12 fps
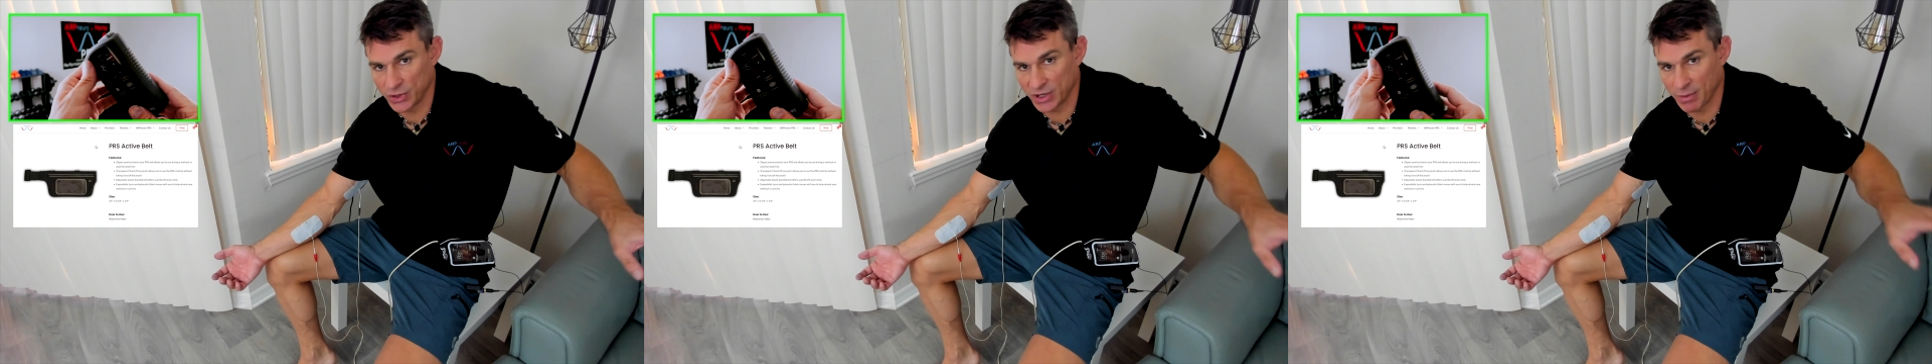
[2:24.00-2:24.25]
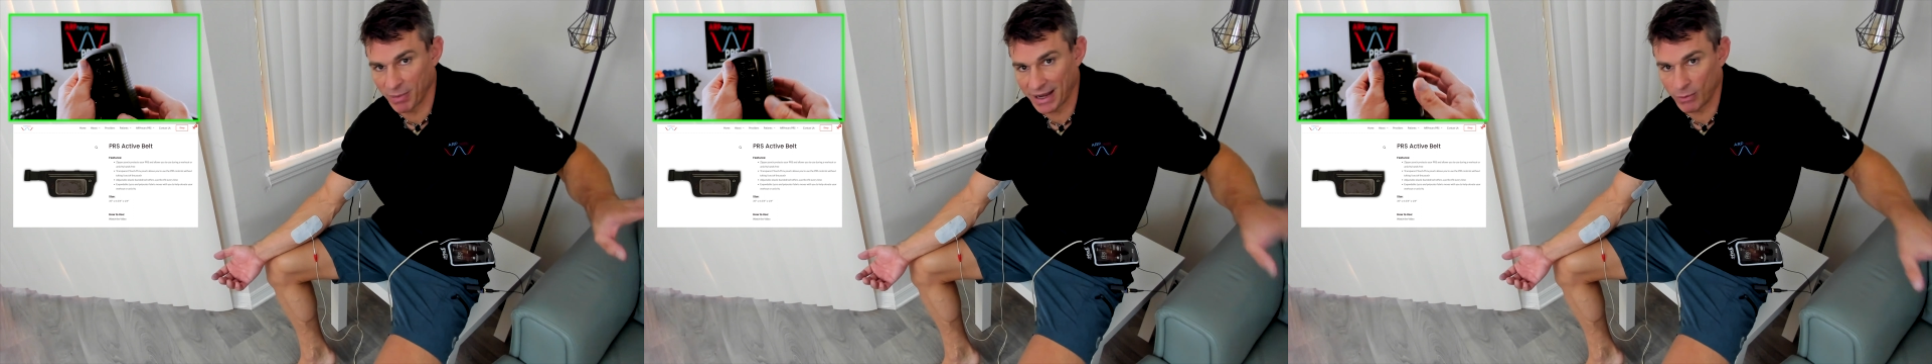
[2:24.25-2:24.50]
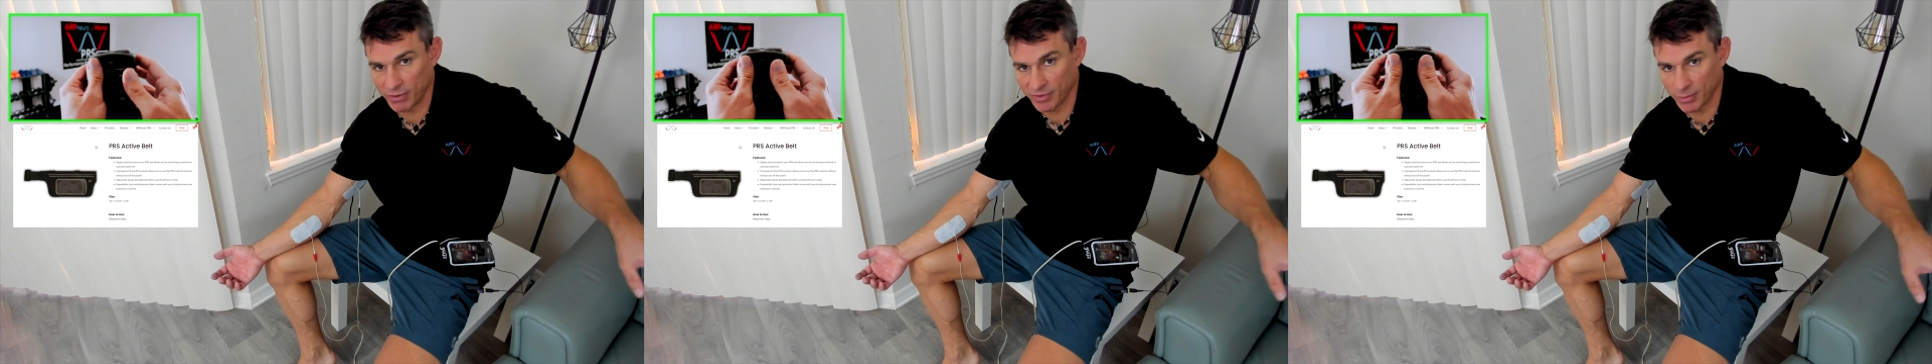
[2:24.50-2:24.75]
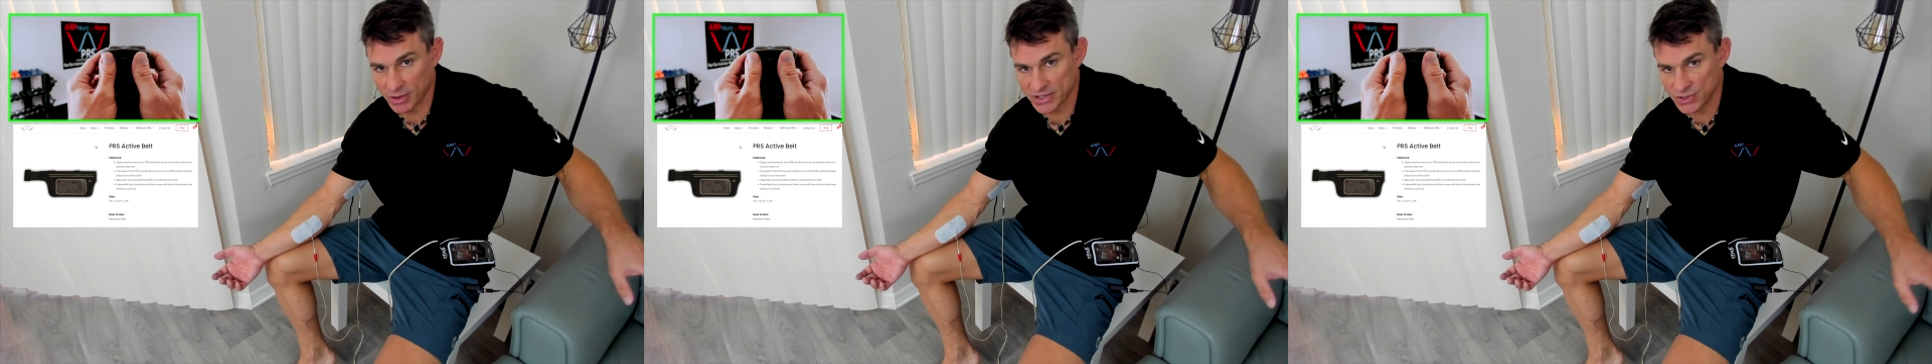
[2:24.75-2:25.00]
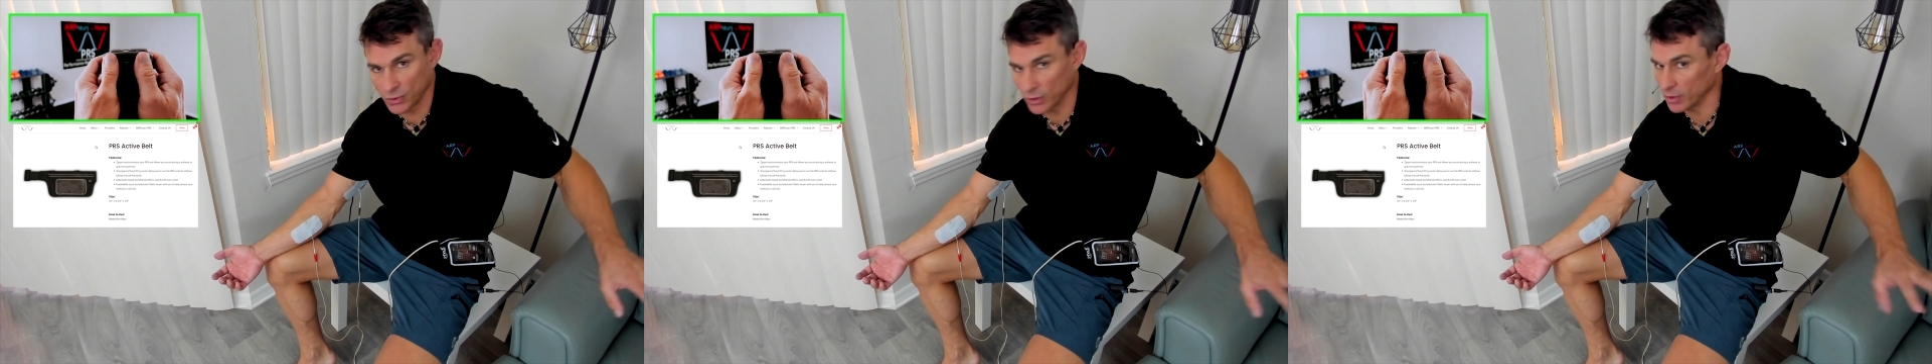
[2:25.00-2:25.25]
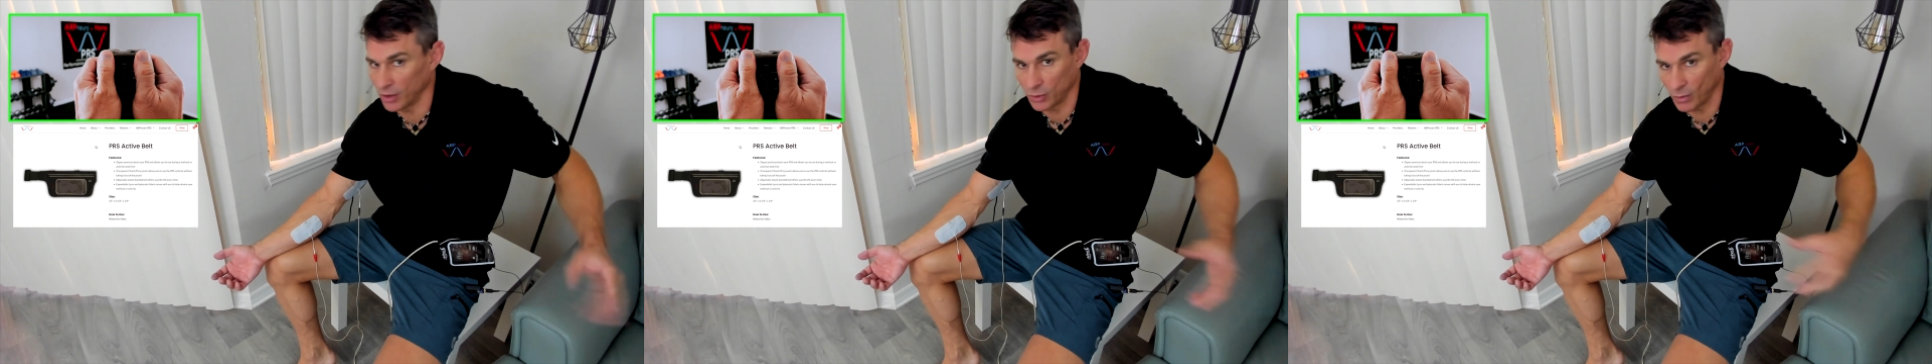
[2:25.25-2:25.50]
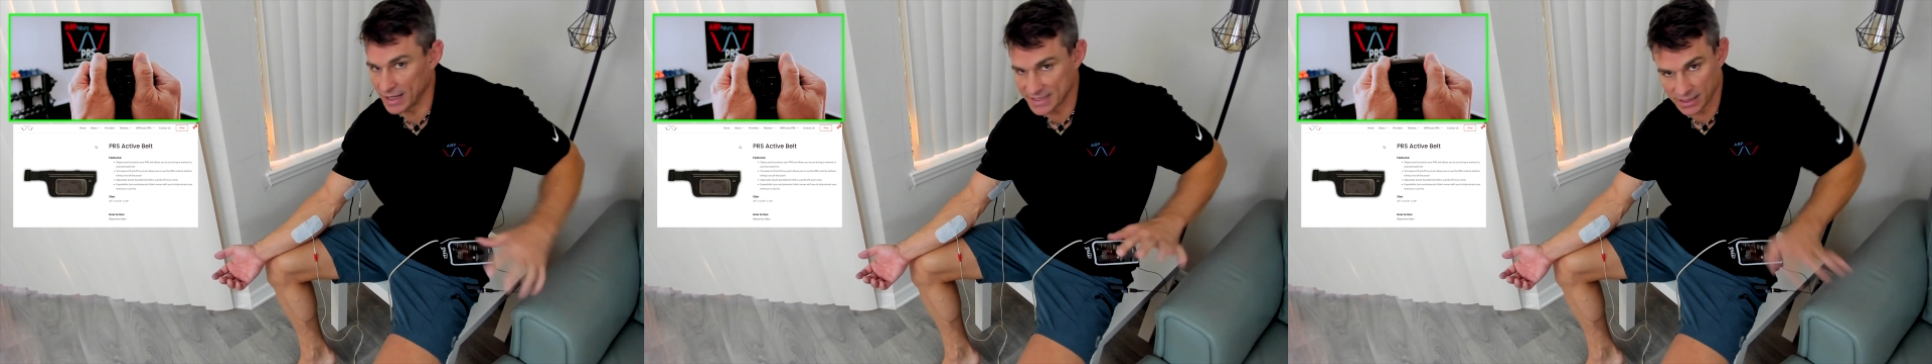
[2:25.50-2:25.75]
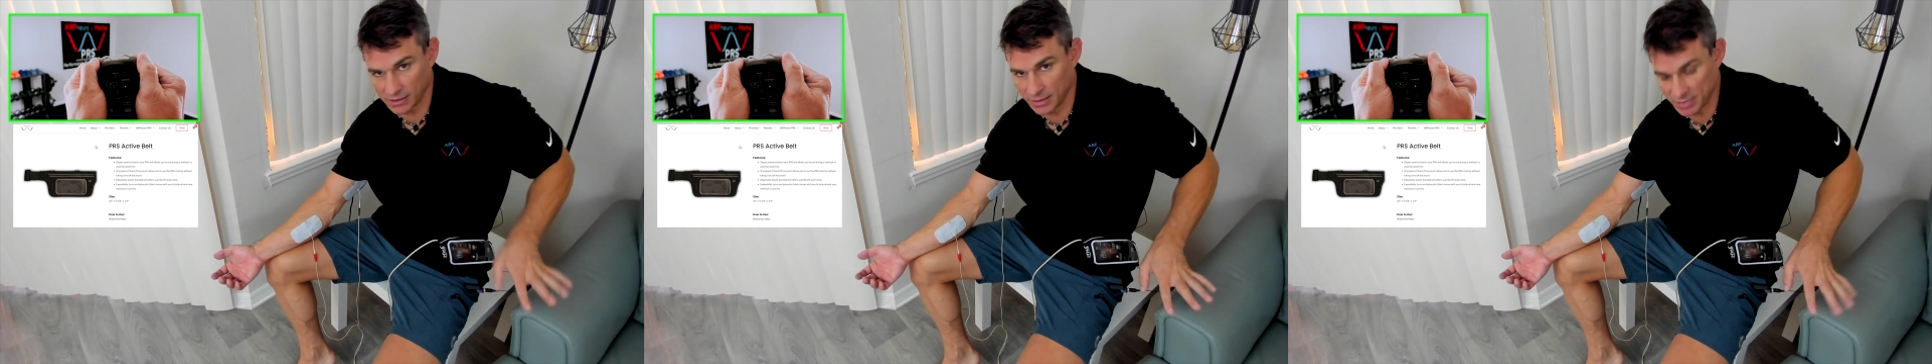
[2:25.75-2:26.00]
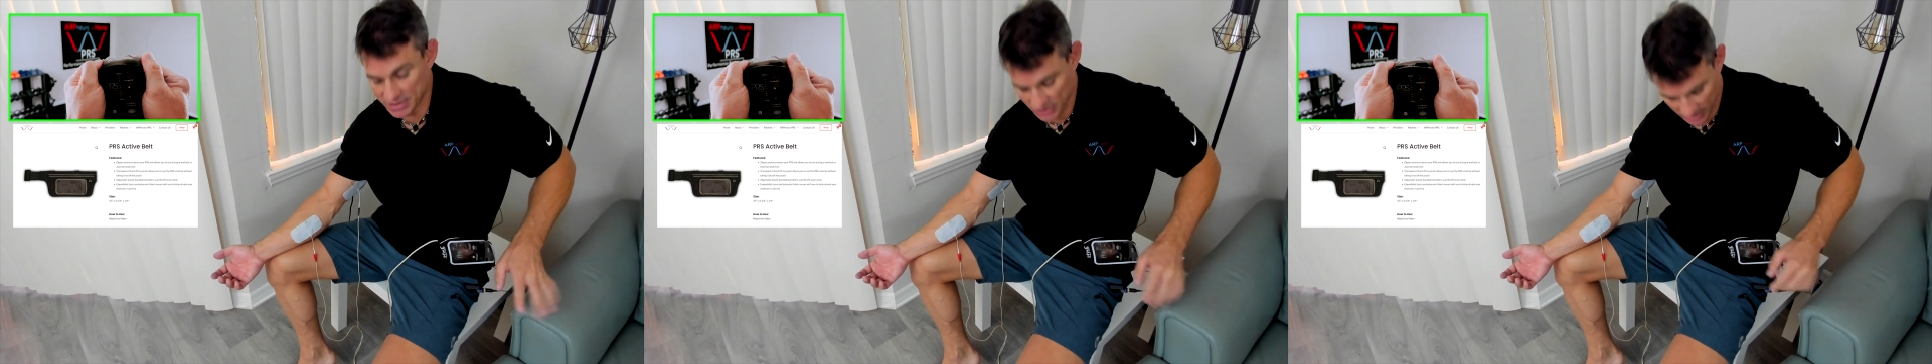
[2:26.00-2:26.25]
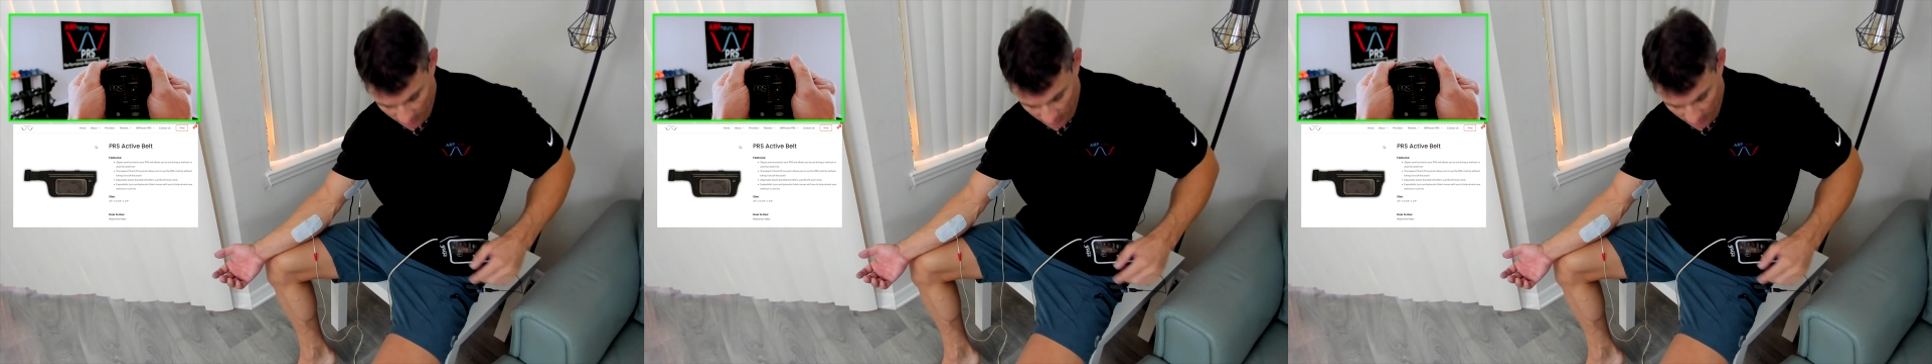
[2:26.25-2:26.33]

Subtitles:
can buy one from our store. Otherwise, the clip is going to be